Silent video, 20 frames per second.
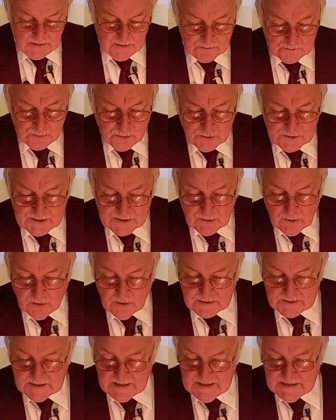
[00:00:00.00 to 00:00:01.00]
putting
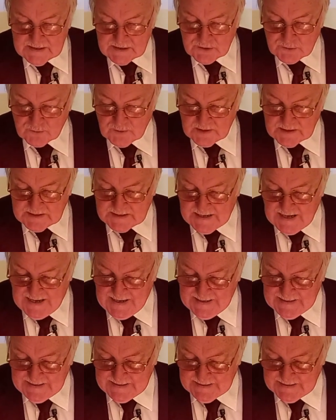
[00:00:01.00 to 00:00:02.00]
on his
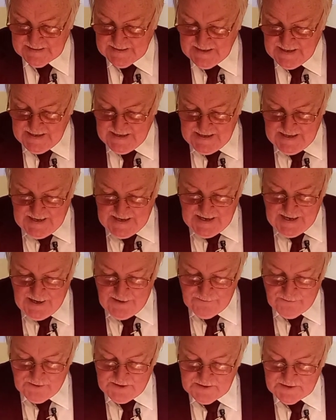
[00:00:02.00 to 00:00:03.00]
regalia.
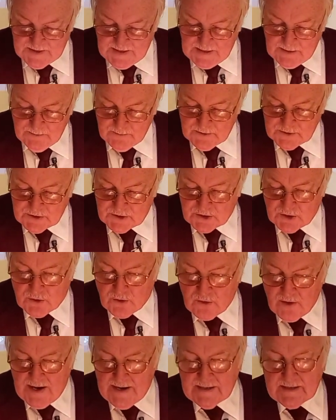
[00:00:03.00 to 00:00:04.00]
Everything was
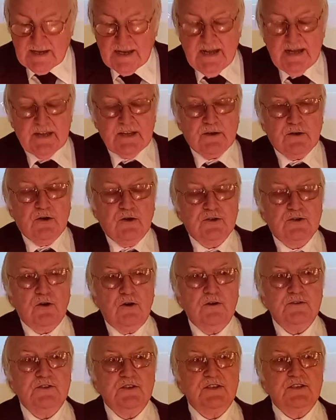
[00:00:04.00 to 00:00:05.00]
great. Goes
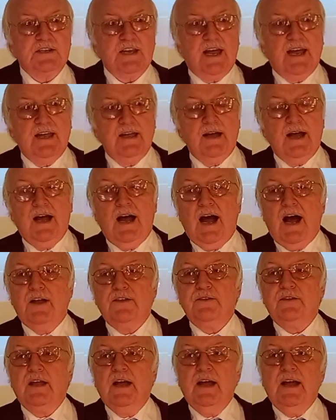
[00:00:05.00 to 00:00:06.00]
on to say,
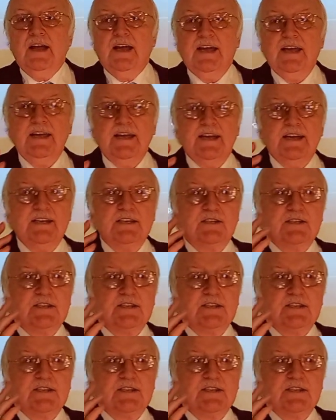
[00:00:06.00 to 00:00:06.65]
and he is